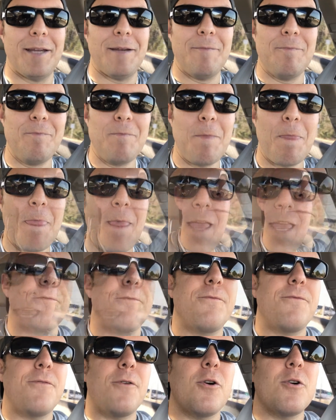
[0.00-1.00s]

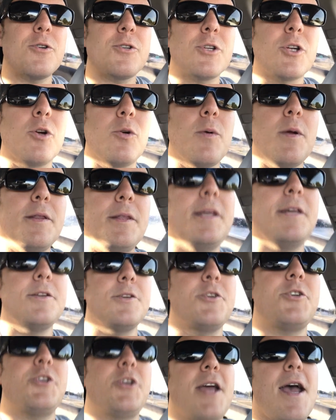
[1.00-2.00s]
1
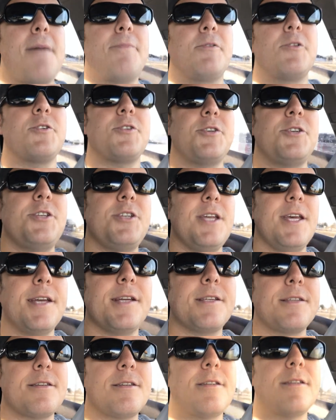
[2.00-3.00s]
Corinthians chapter
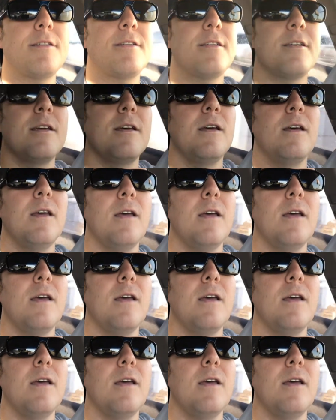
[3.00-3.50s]
6,